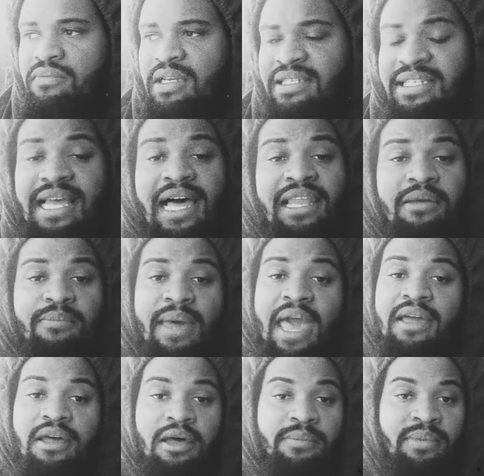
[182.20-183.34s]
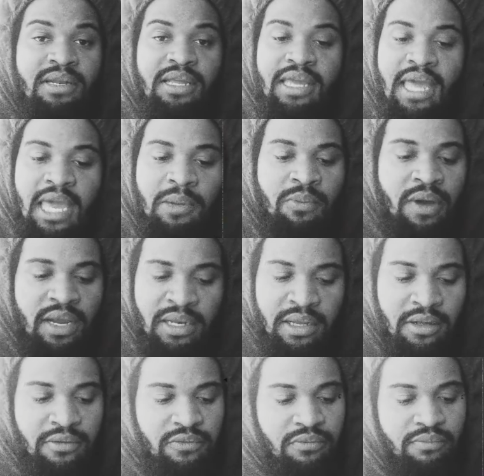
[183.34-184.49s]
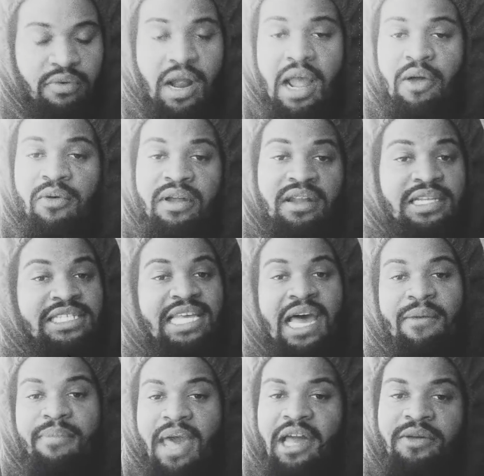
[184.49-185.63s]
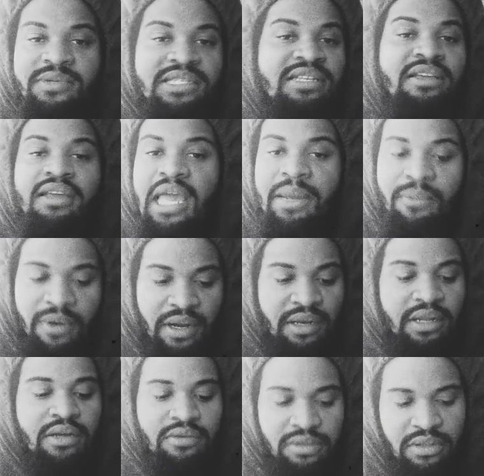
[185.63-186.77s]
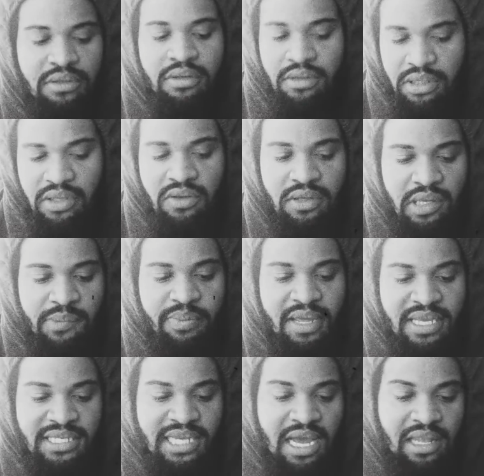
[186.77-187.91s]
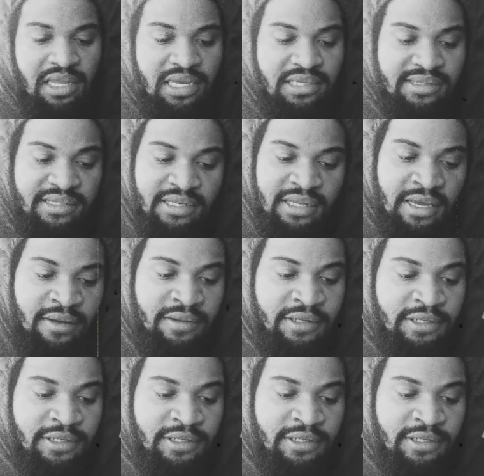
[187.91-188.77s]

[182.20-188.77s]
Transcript: a solid backup in the game right now. Probably one of the top backups in the game right now. He he played solid yesterday.